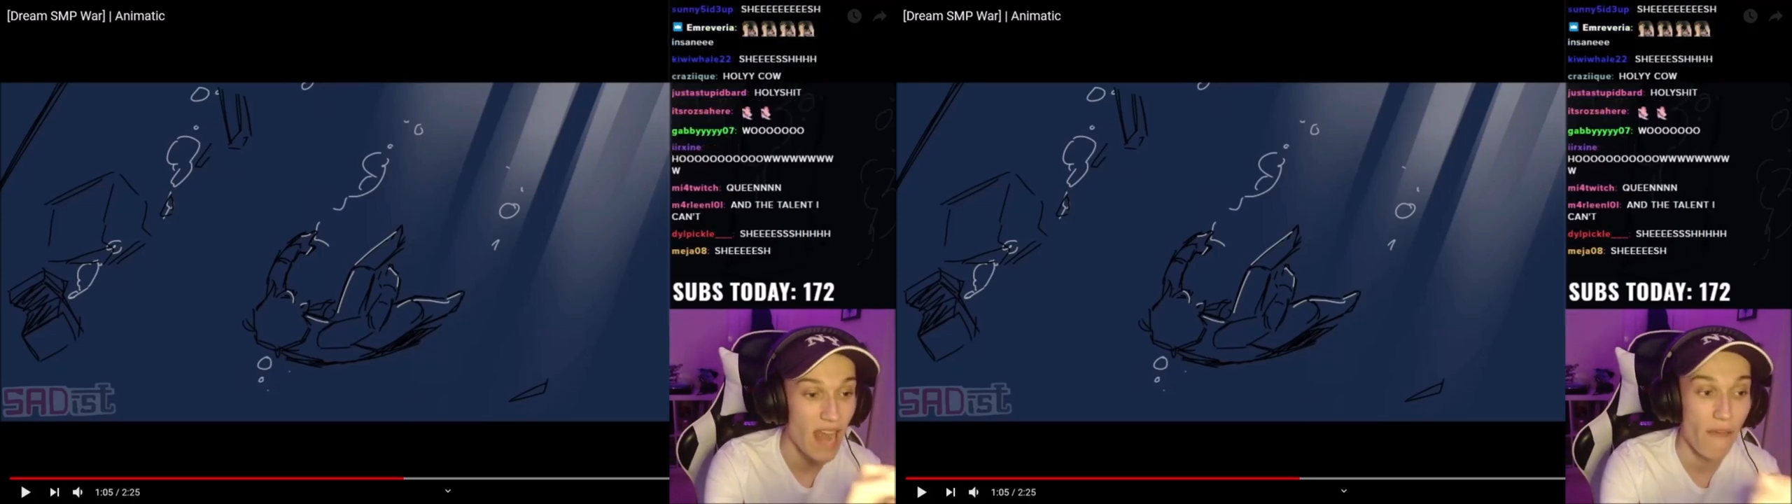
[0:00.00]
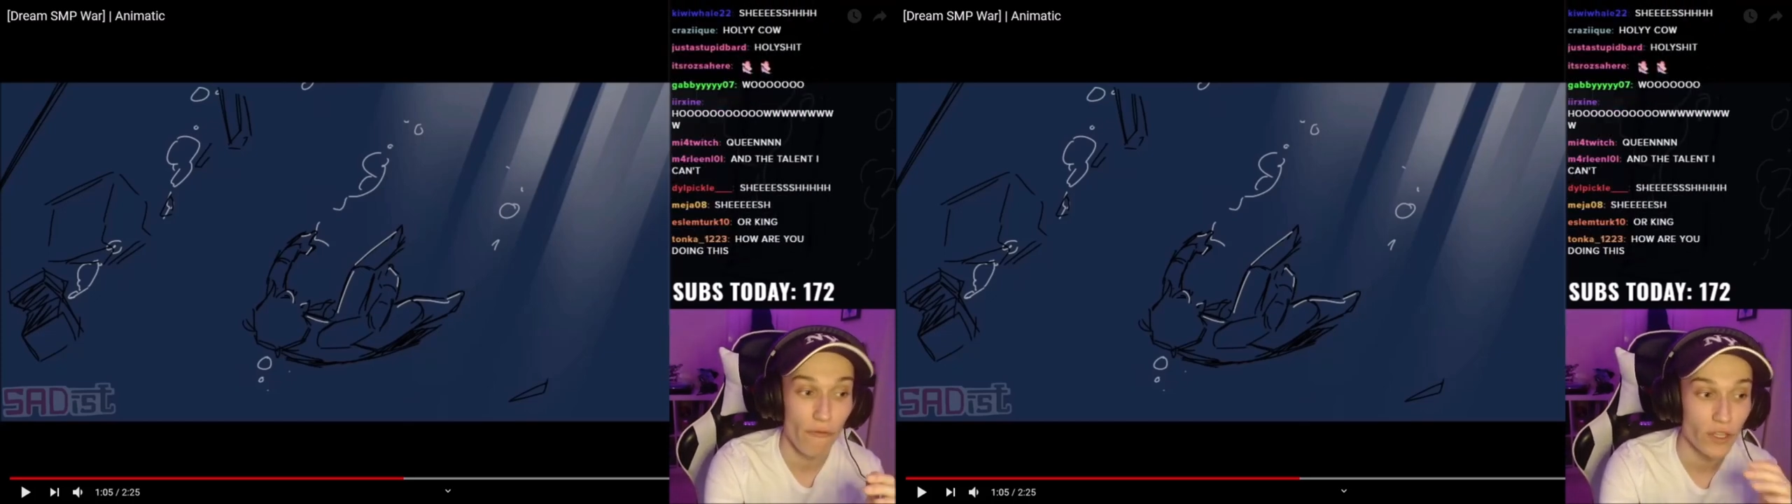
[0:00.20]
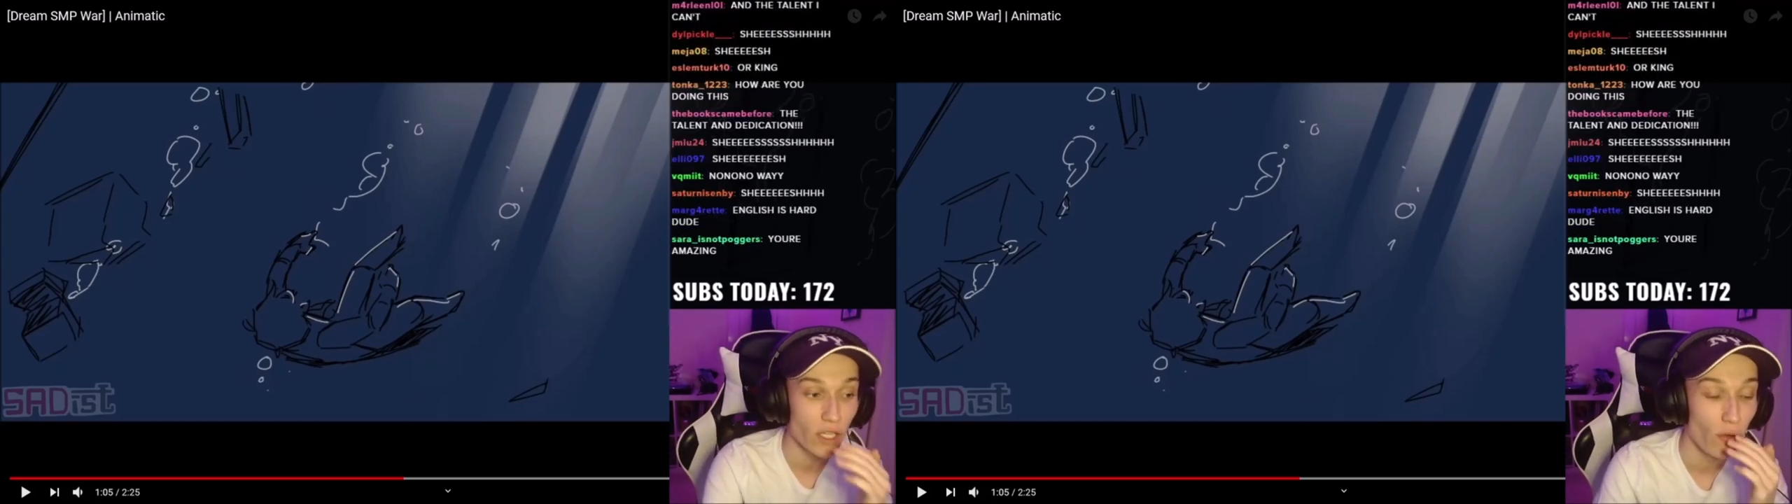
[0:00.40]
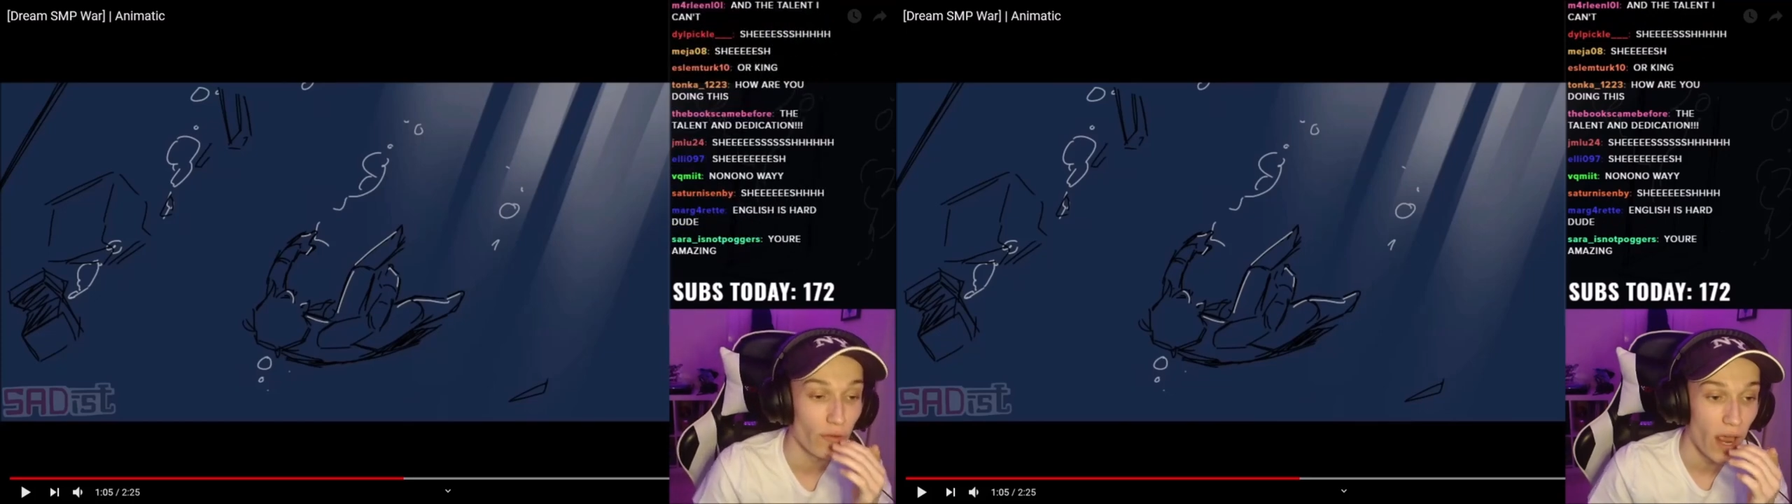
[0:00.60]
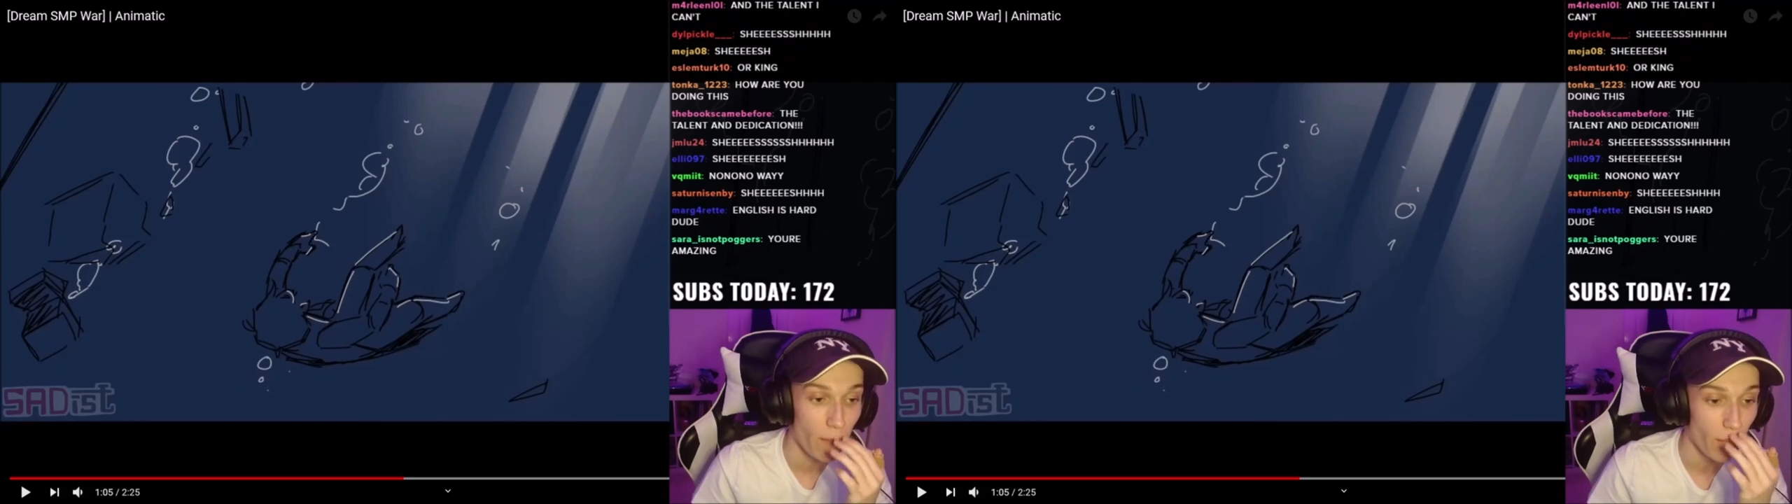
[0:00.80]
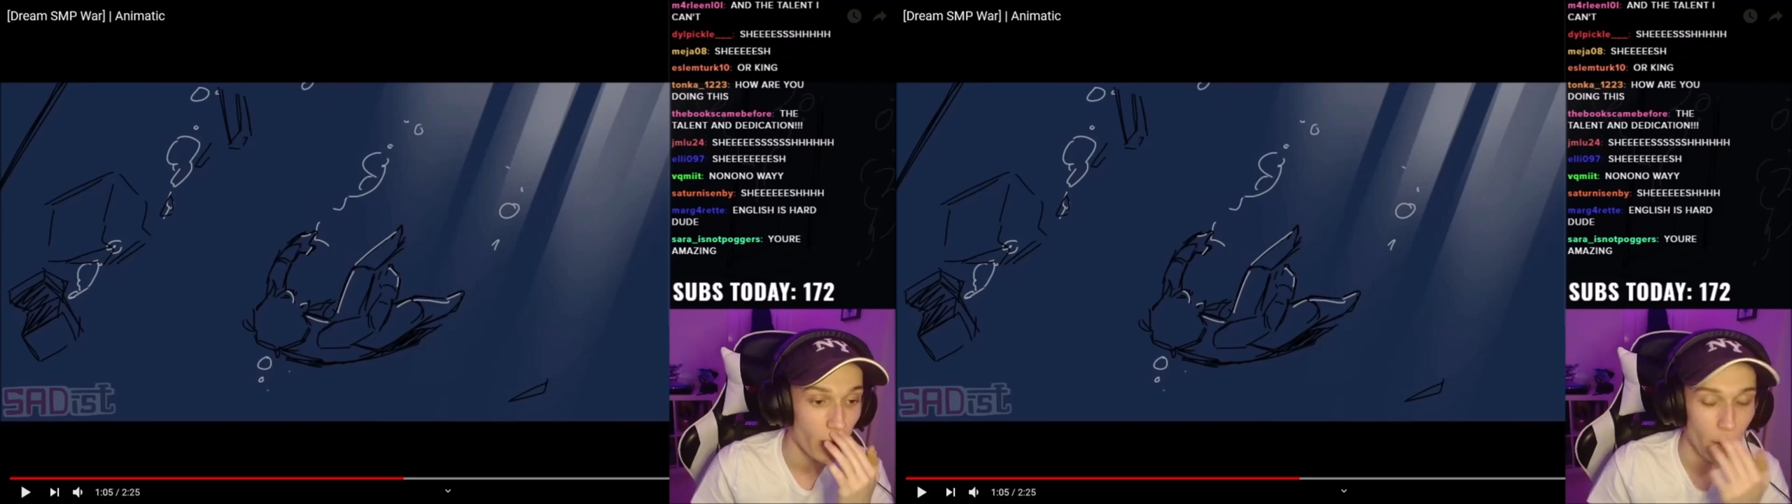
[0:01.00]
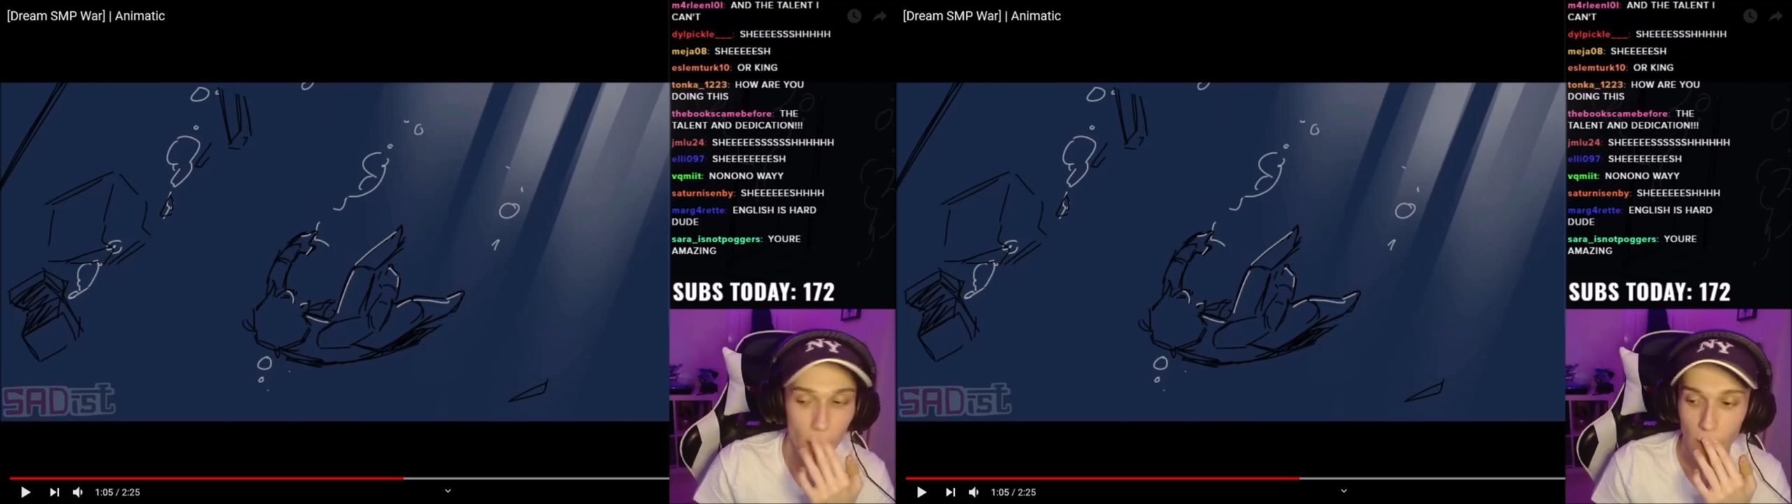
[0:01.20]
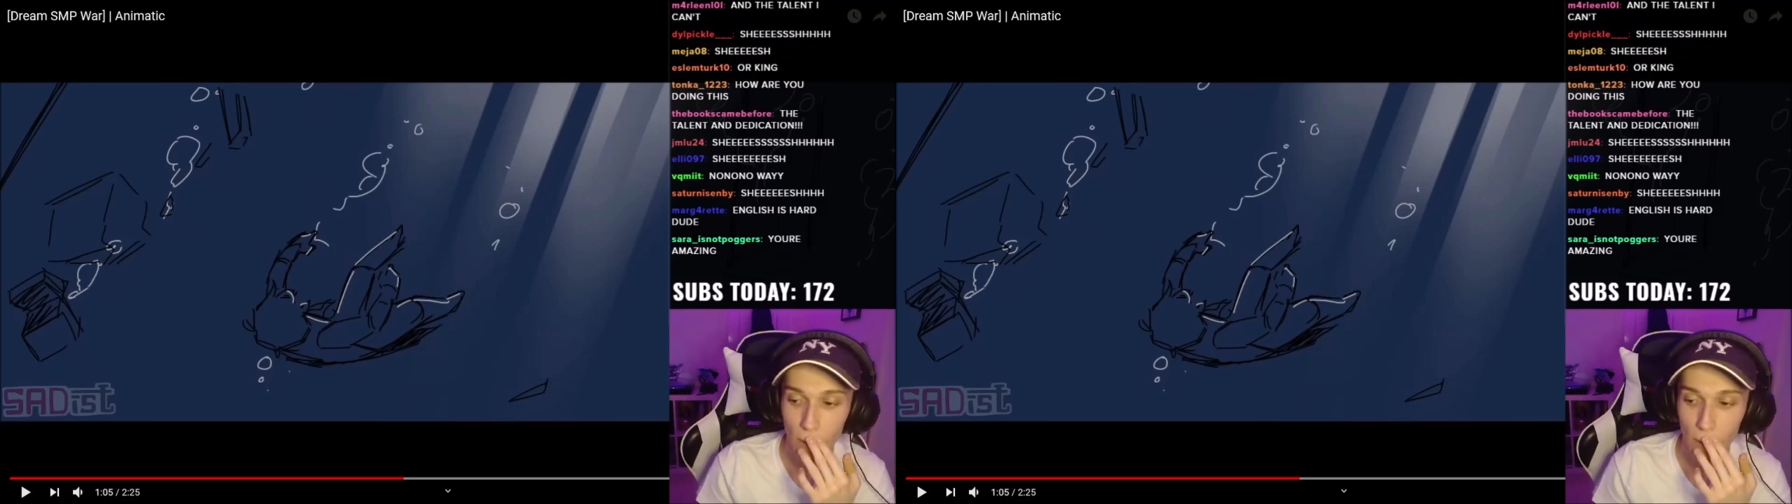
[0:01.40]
every single frame. One picture.